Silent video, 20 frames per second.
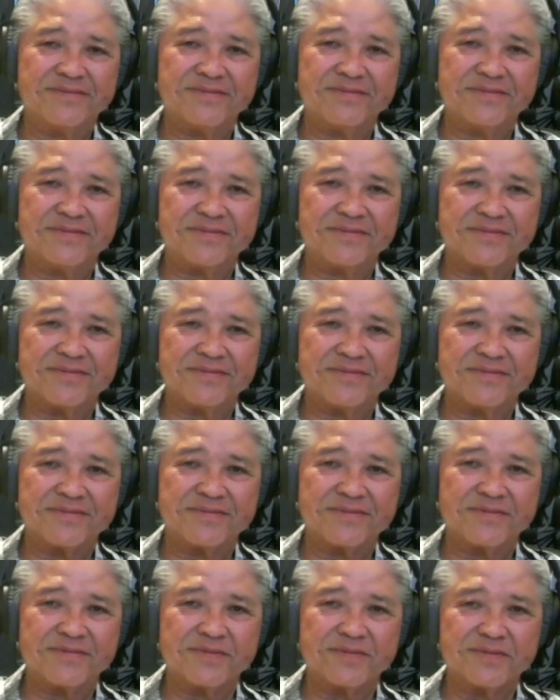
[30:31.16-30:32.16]

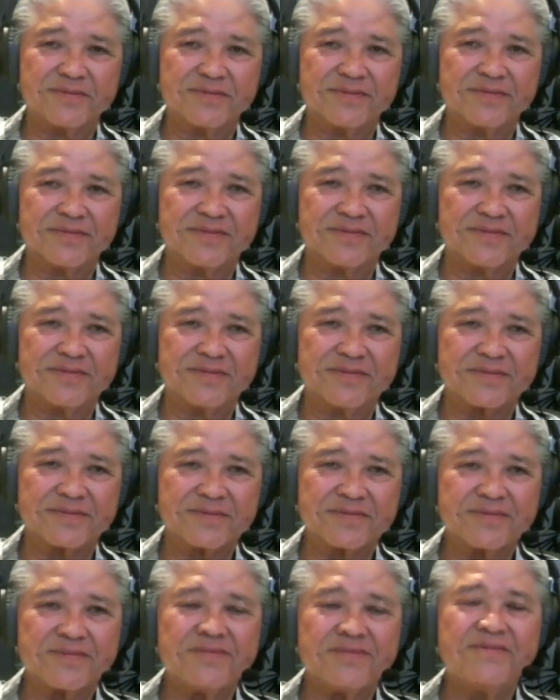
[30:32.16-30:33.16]

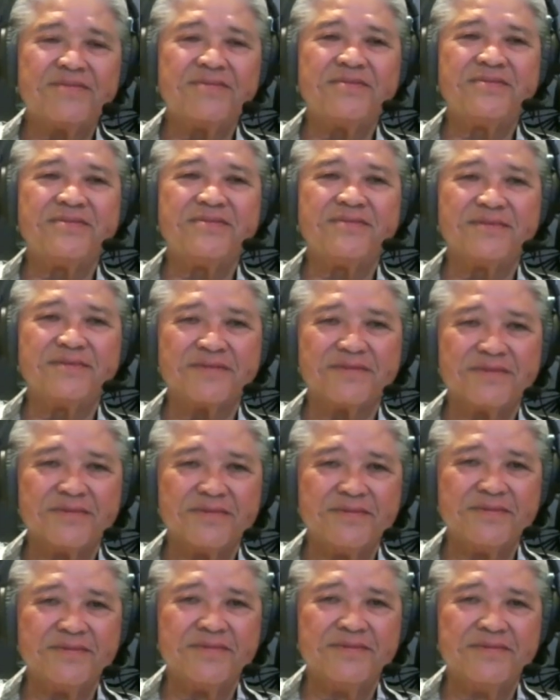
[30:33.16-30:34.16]

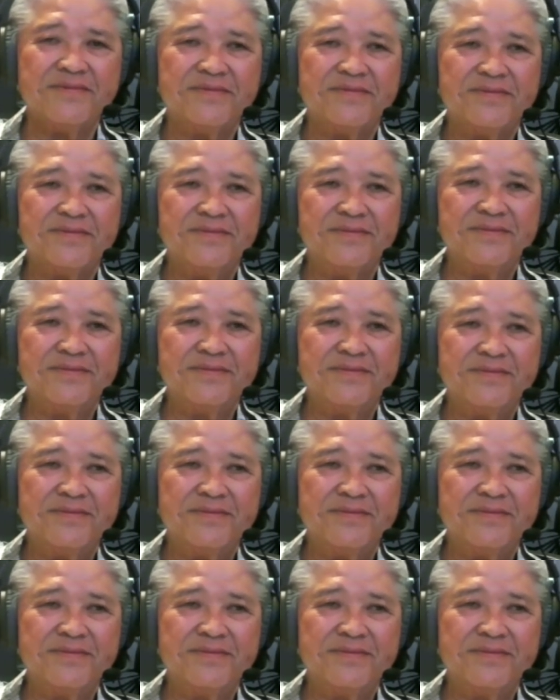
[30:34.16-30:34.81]
[no speech]